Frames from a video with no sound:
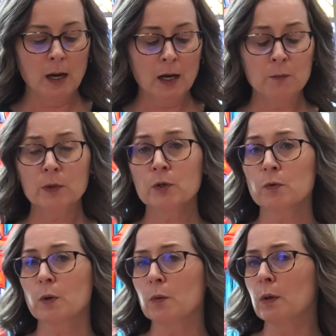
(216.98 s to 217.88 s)
I wonder
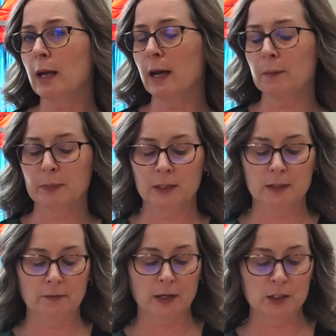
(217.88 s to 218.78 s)
what will happen
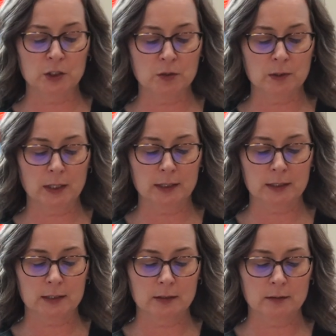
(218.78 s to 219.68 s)
if I do
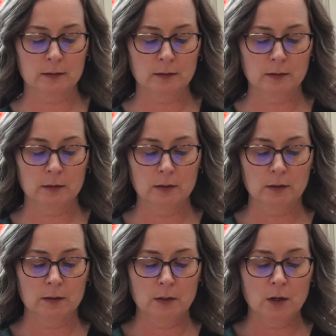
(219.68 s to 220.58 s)
this.
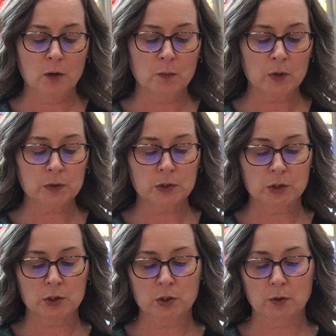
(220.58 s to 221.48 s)
Most
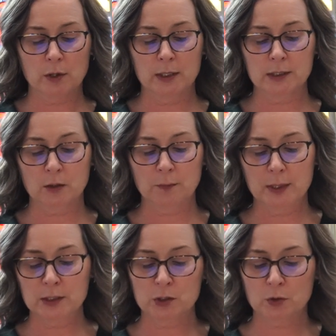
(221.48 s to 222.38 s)
stories are
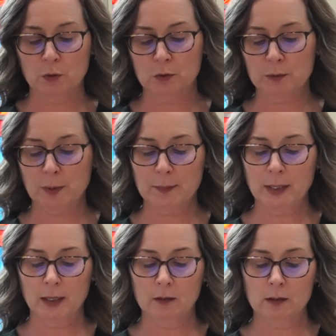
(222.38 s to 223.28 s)
best told by
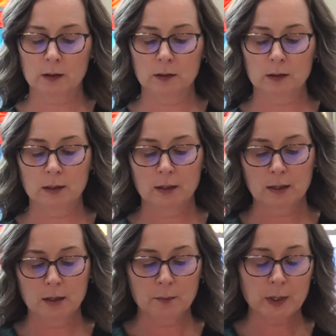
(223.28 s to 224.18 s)
my uncle,
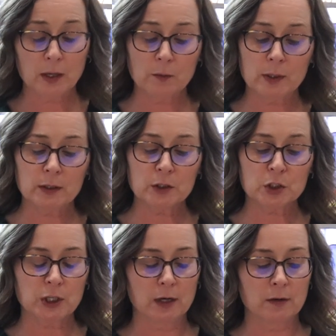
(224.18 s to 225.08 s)
but I will
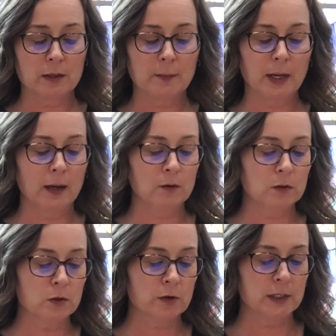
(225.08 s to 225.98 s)
share that my
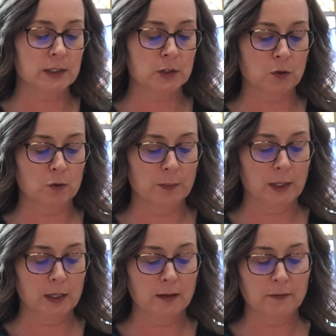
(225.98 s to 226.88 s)
Uncle Chris told
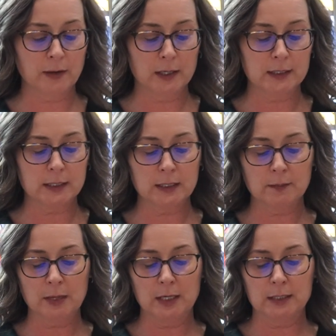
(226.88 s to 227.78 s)
me he finds it
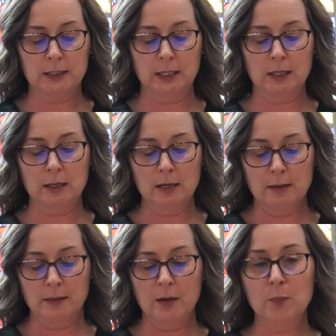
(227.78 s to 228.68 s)
amazing
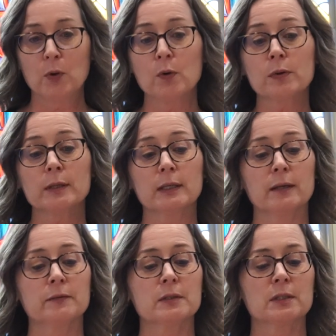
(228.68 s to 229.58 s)
they both
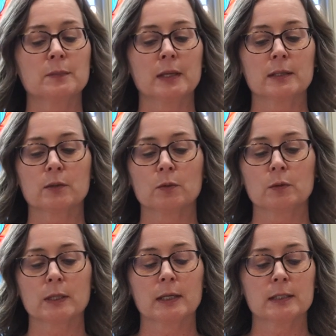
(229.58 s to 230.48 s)
lived to be as
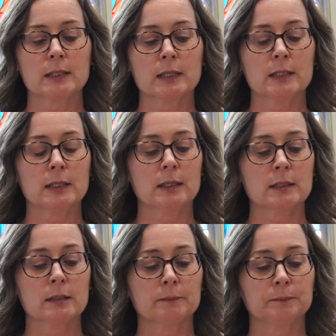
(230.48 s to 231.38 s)
old as they did.